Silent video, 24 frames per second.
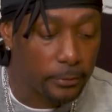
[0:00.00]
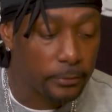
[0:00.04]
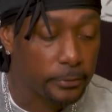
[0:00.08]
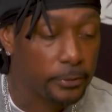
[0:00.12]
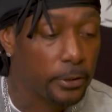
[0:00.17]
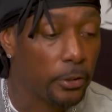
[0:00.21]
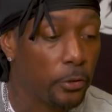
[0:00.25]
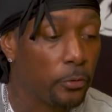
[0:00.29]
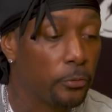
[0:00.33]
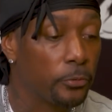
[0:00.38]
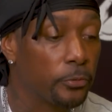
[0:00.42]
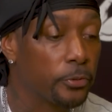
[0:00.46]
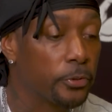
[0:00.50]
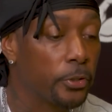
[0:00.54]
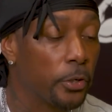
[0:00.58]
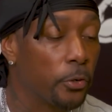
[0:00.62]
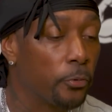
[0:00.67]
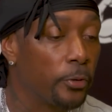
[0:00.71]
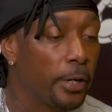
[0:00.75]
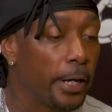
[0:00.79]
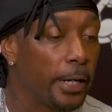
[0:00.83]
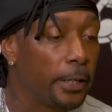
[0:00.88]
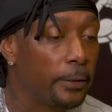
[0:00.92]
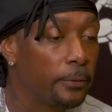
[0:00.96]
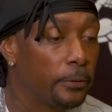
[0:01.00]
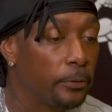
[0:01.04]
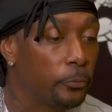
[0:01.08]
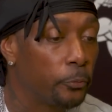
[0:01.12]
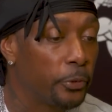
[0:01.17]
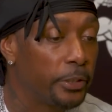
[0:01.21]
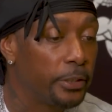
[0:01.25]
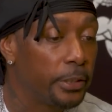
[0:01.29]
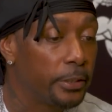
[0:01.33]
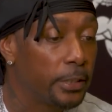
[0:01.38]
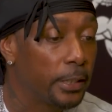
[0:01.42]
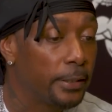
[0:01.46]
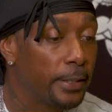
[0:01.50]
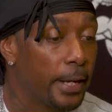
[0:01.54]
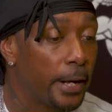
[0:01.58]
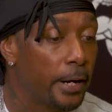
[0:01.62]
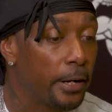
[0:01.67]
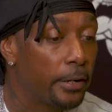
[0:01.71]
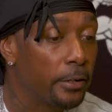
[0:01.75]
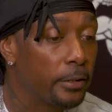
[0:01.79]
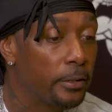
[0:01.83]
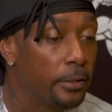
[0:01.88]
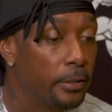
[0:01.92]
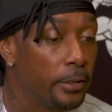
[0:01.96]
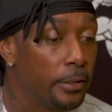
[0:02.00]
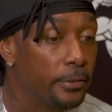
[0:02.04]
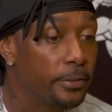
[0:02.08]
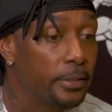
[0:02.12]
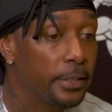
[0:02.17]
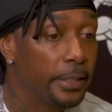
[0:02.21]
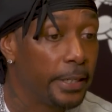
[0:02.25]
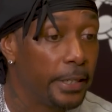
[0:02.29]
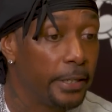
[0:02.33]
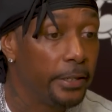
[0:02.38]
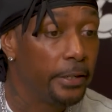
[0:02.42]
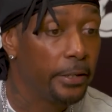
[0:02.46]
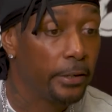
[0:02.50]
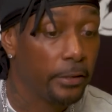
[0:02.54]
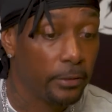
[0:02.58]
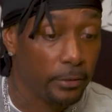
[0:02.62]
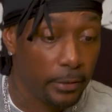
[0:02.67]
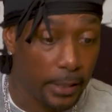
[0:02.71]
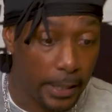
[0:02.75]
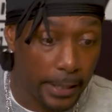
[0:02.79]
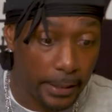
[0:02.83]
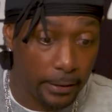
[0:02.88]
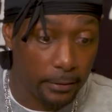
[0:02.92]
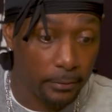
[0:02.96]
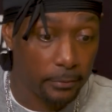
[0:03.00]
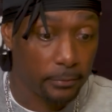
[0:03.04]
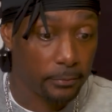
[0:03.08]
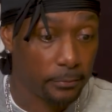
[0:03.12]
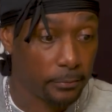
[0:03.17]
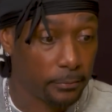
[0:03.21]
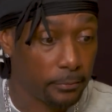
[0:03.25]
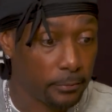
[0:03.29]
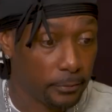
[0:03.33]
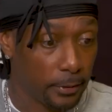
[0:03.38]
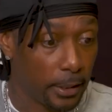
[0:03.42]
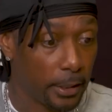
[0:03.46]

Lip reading: So like we did a lot of the hooks in there like mm-hmm.